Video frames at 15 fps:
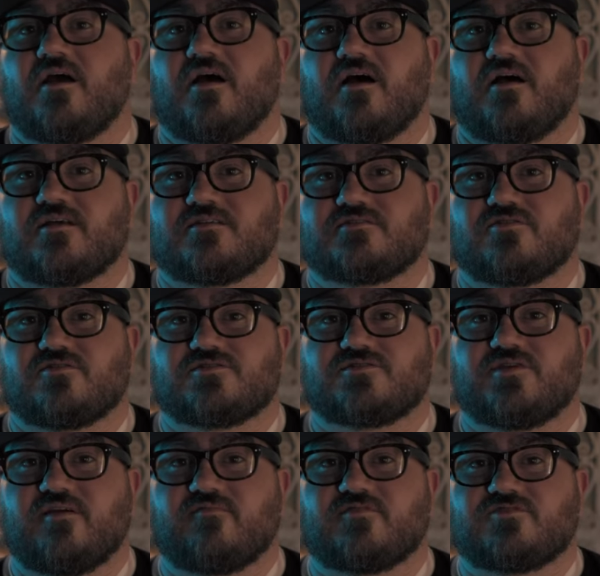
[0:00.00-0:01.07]
uh, as long as
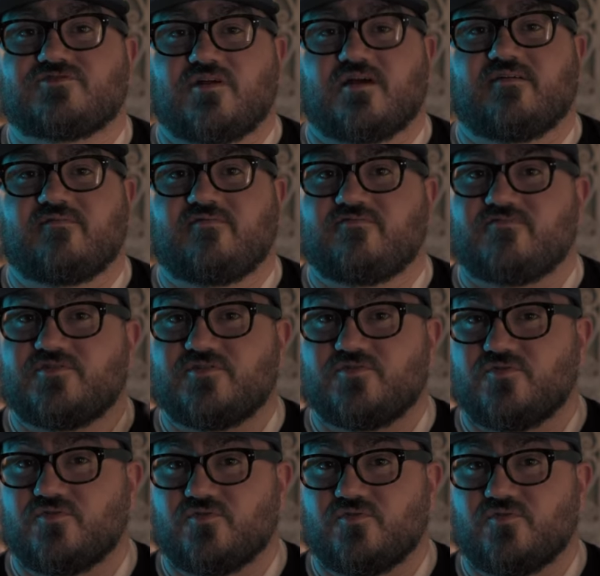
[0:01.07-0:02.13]
you have the drive
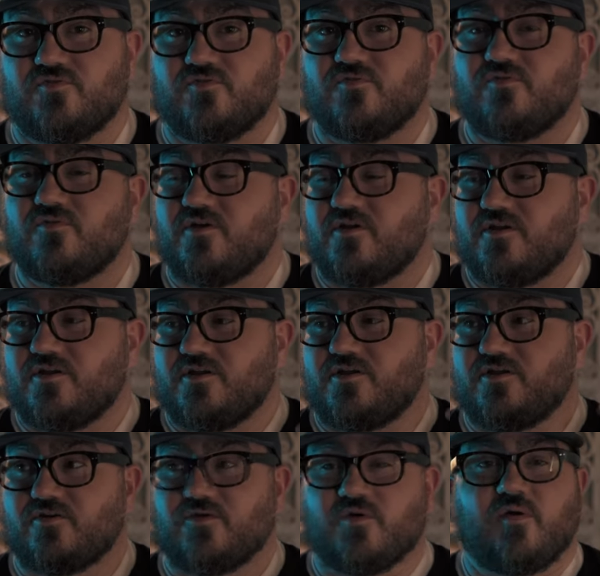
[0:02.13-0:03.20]
to,
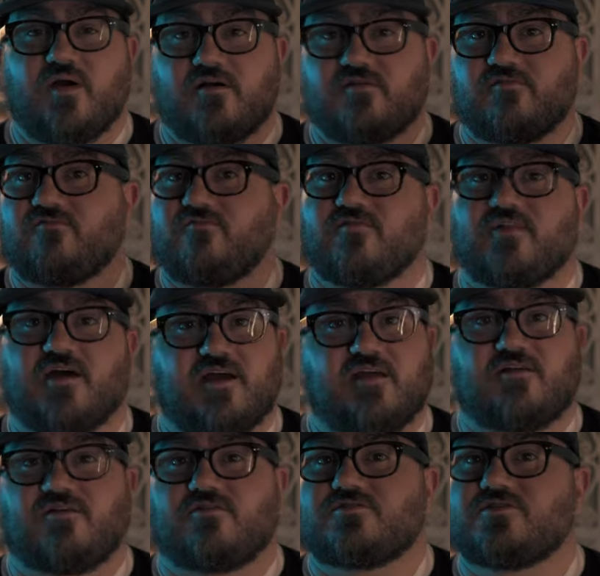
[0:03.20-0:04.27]
you know, go out,
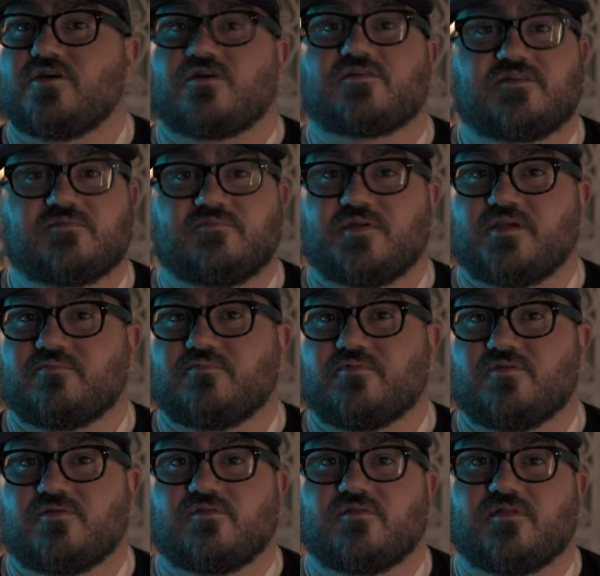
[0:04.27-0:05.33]
flyer, talk to
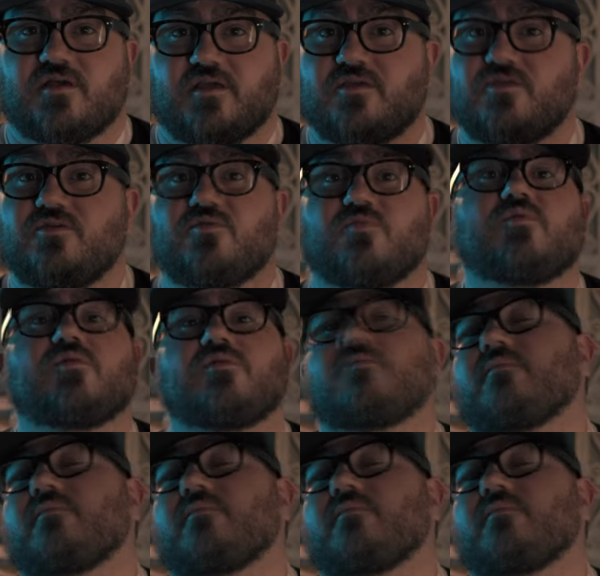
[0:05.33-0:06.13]
people, like you will